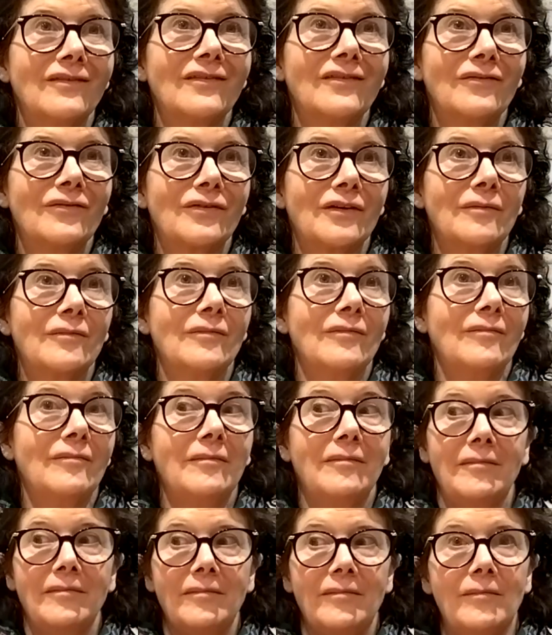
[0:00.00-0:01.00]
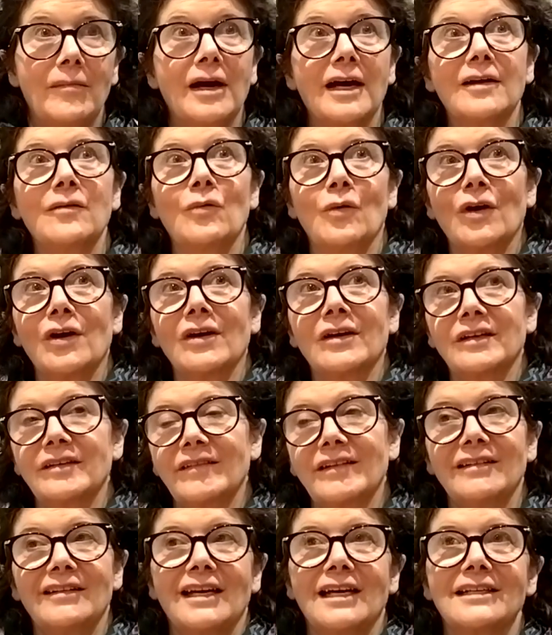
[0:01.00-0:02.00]
from my work
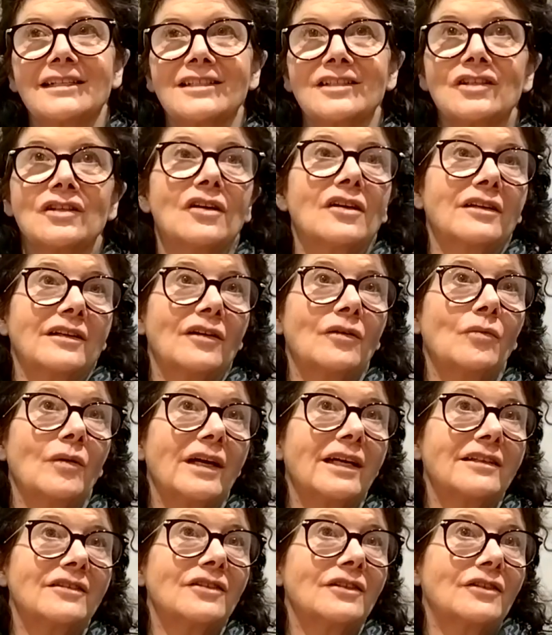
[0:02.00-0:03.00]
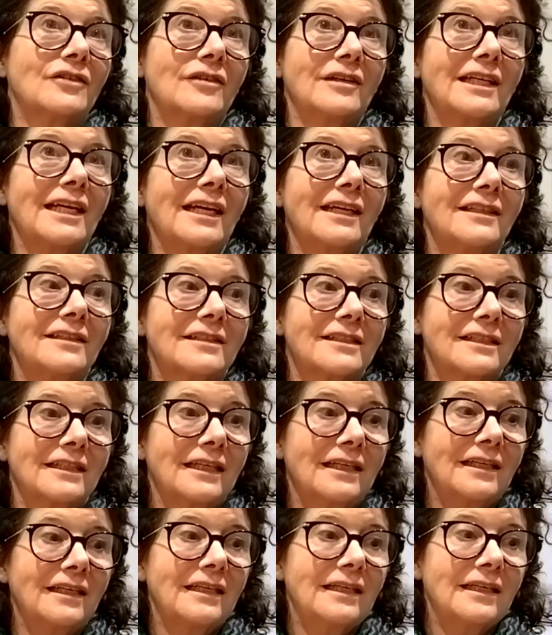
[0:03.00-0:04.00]
that is not a way to create,
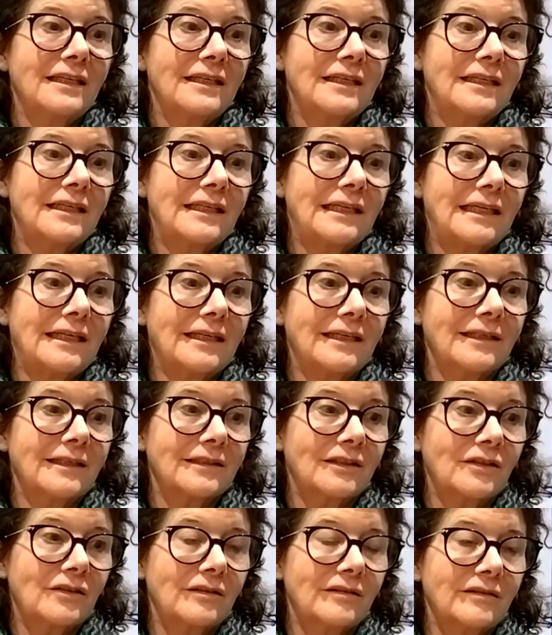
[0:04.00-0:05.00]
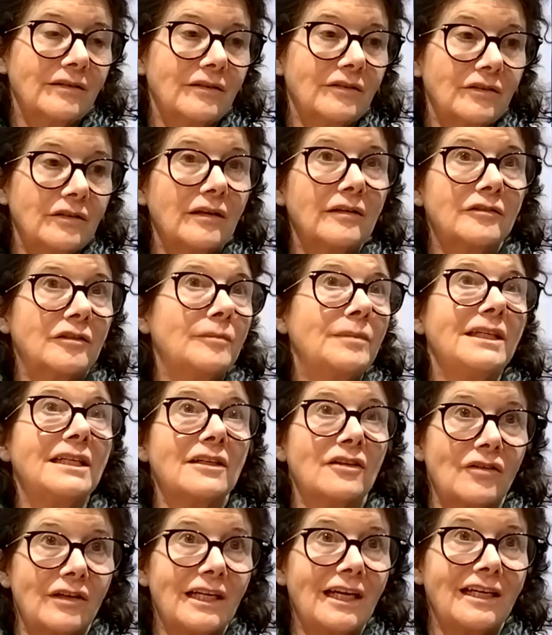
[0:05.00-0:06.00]
to be
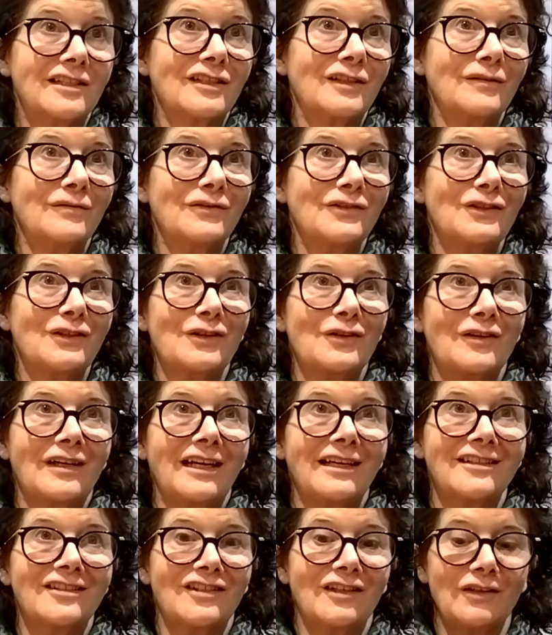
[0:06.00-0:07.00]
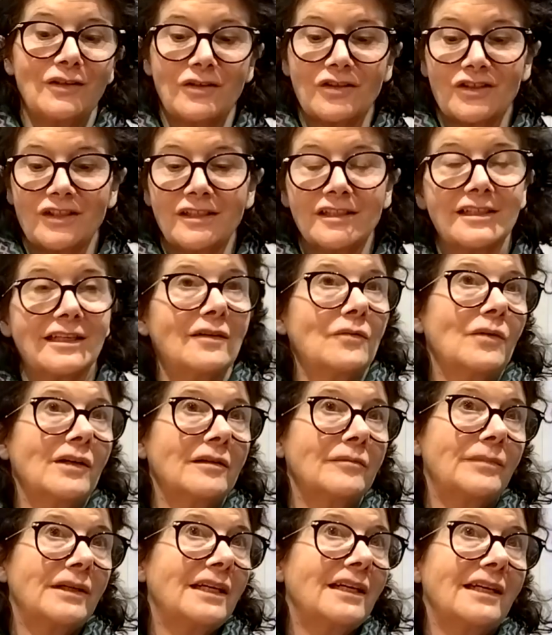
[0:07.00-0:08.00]
creative, to create solutions and
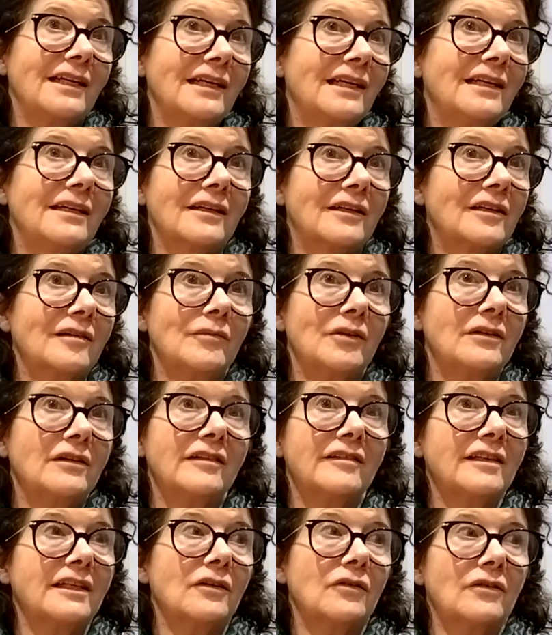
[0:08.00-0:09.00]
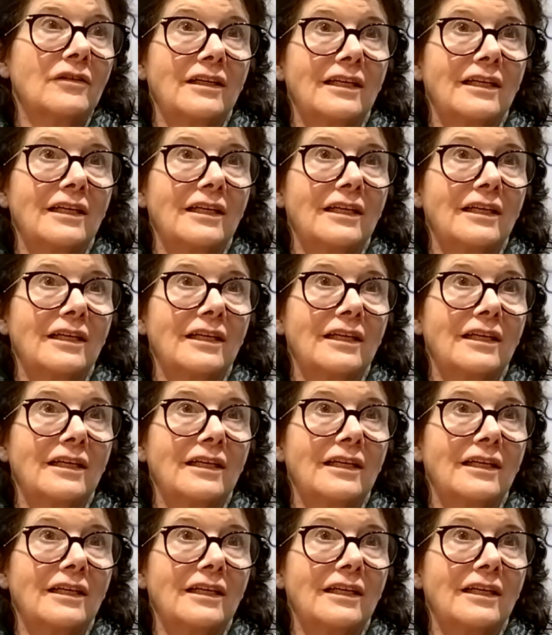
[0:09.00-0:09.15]
well-being in a community or a